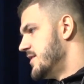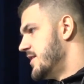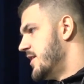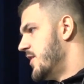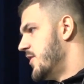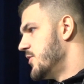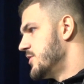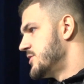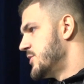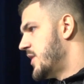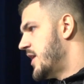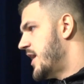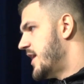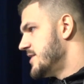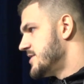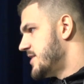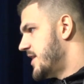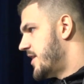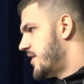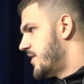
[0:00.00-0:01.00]
hold to a high
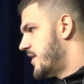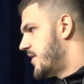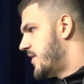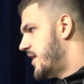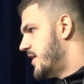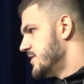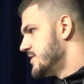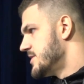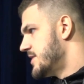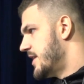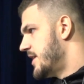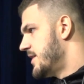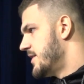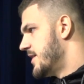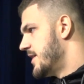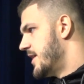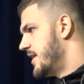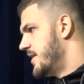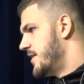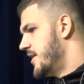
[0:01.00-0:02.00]
standard at Ohio State,
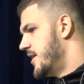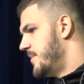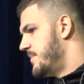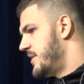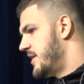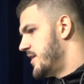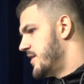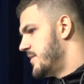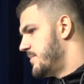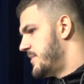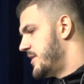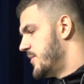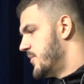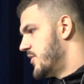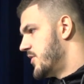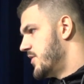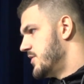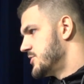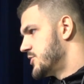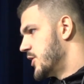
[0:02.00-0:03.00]
and uh, being being
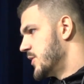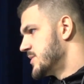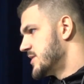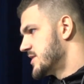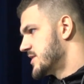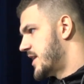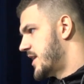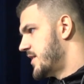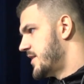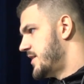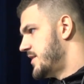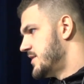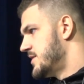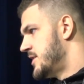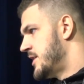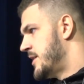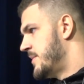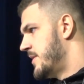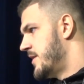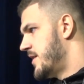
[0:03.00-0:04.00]
one of those groups that's got to lead the
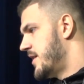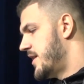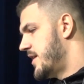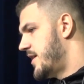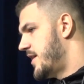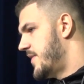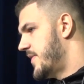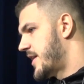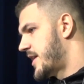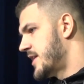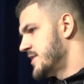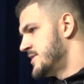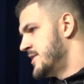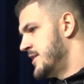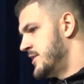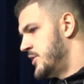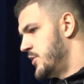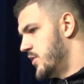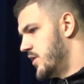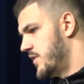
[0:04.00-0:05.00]
team and, and, like I
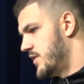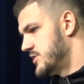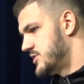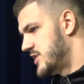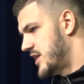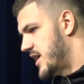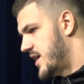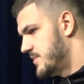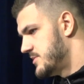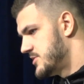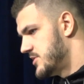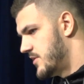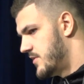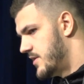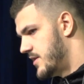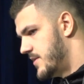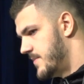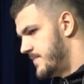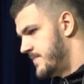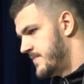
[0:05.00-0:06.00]
said, do all those jobs. So
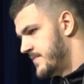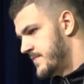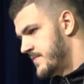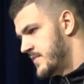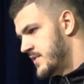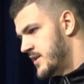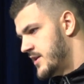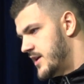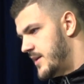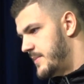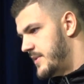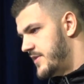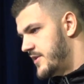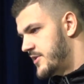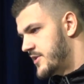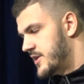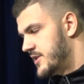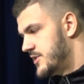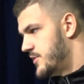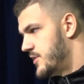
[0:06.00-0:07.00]
um, I mean, they're
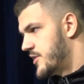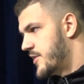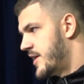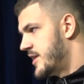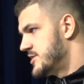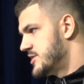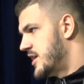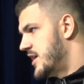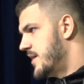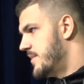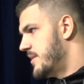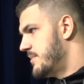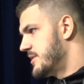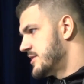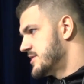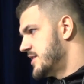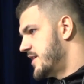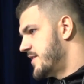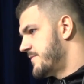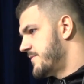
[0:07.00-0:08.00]
going to do a great job. I'm
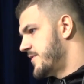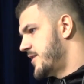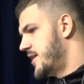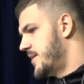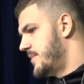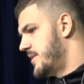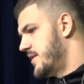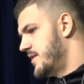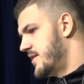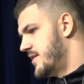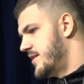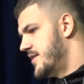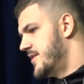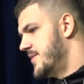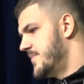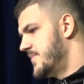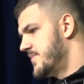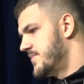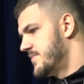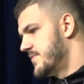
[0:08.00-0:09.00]
excited for them, and
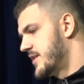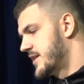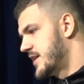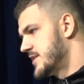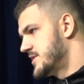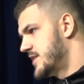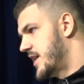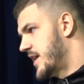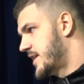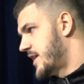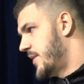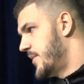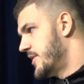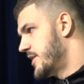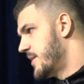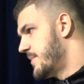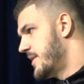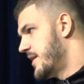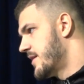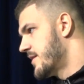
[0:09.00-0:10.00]
um, like I said, I can't wait to
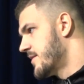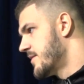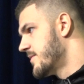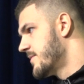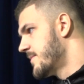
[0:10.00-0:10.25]
get back.